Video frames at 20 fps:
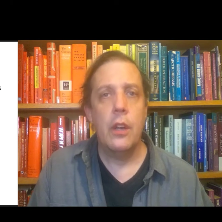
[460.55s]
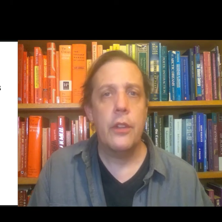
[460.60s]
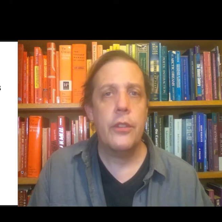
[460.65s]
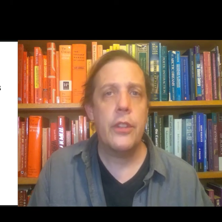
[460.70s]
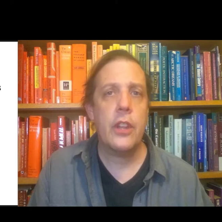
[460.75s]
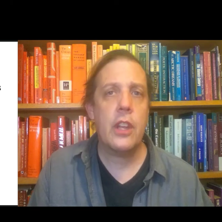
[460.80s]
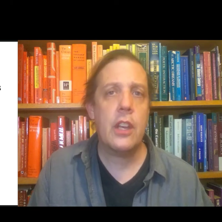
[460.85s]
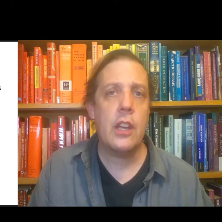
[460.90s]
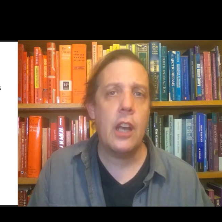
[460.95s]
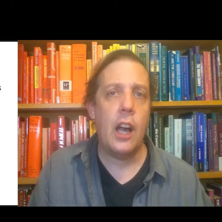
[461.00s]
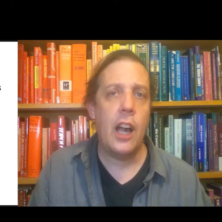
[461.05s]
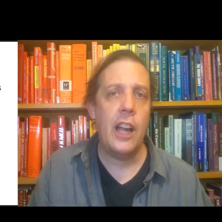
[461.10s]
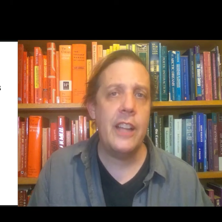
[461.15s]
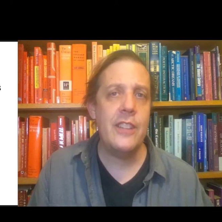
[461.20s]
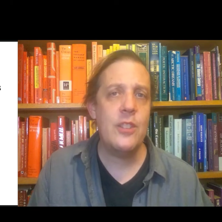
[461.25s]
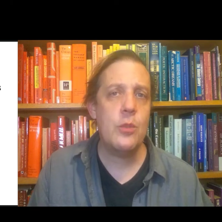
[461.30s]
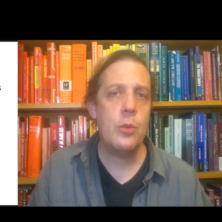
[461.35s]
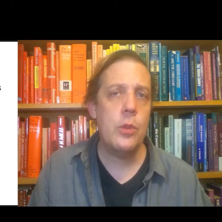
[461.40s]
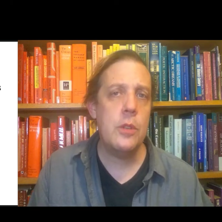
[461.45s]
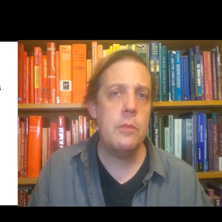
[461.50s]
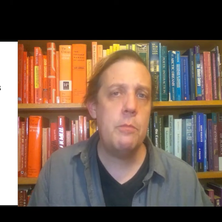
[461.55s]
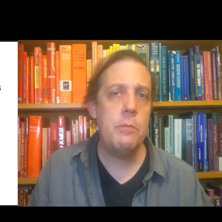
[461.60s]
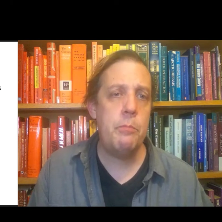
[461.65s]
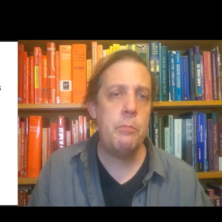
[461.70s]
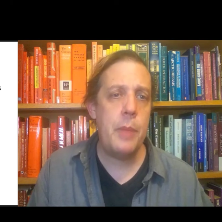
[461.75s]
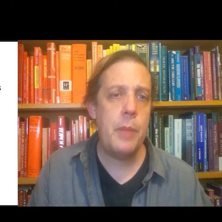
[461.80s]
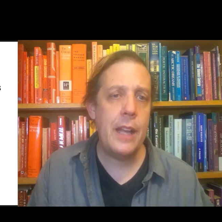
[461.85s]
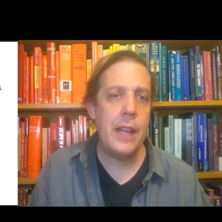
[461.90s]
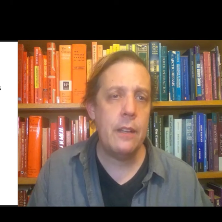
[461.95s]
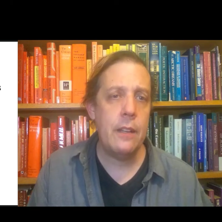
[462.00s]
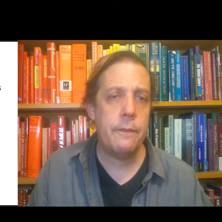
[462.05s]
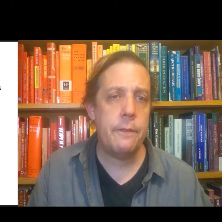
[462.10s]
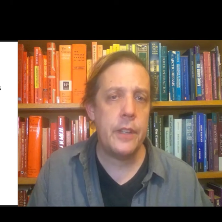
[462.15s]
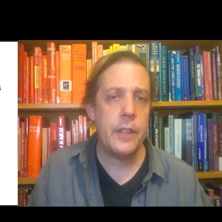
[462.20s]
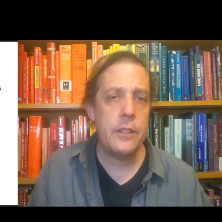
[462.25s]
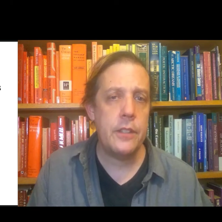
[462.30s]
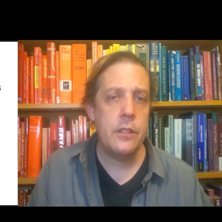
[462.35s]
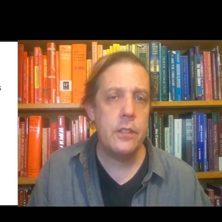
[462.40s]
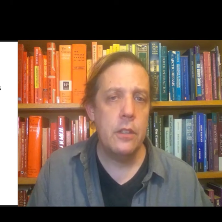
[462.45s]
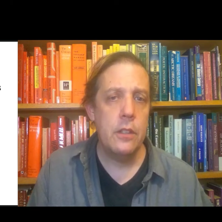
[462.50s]
the gods would
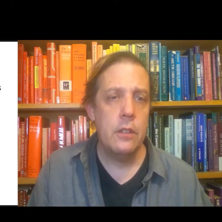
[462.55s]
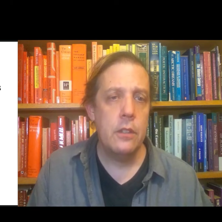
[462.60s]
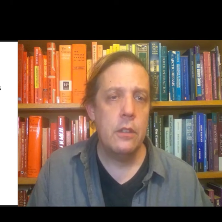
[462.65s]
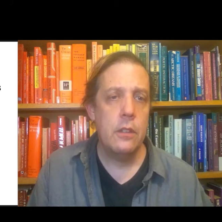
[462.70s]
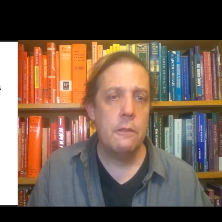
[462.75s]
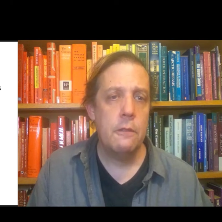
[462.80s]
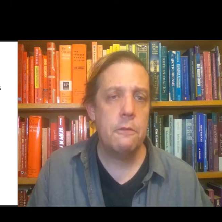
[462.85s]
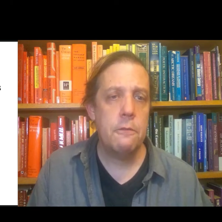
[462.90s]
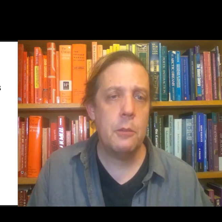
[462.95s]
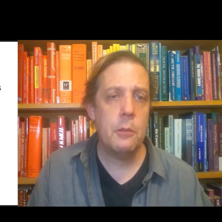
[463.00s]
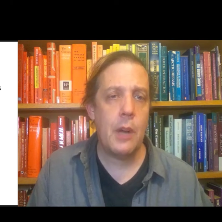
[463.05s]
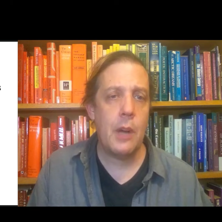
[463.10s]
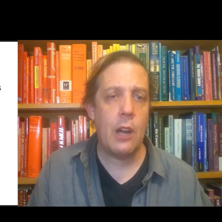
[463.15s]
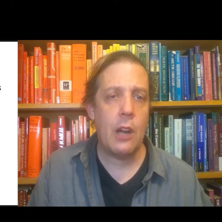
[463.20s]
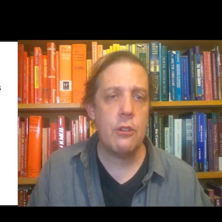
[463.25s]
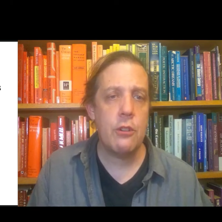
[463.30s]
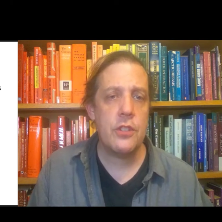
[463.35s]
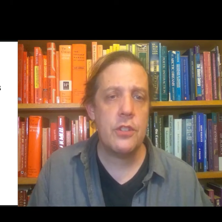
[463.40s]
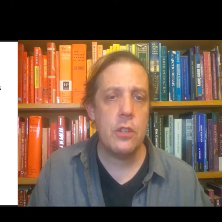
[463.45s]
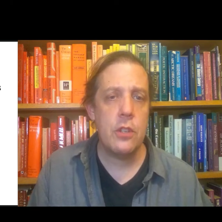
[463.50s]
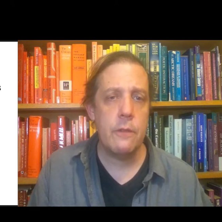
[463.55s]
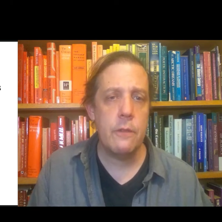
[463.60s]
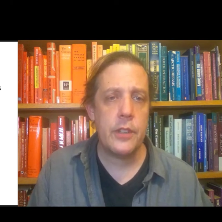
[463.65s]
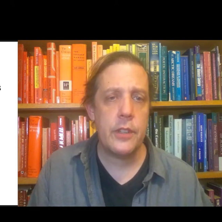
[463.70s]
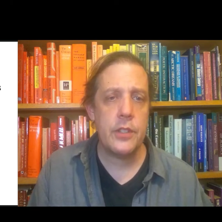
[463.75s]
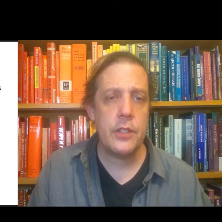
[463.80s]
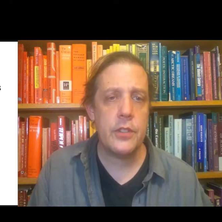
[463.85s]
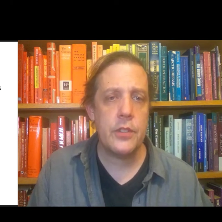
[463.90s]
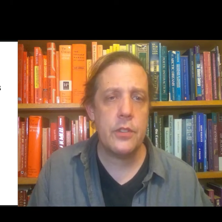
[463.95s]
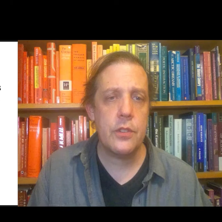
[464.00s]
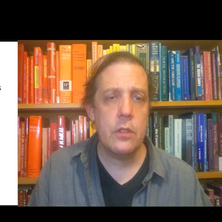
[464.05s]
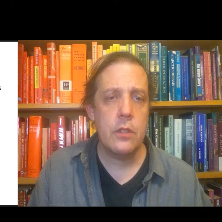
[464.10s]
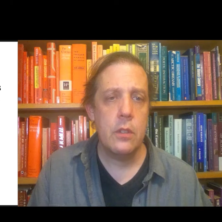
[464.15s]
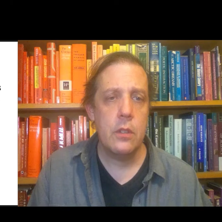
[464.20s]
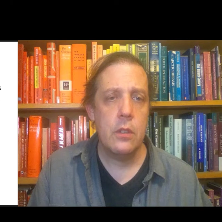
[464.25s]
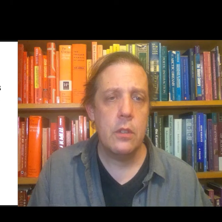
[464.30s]
benefit from our service.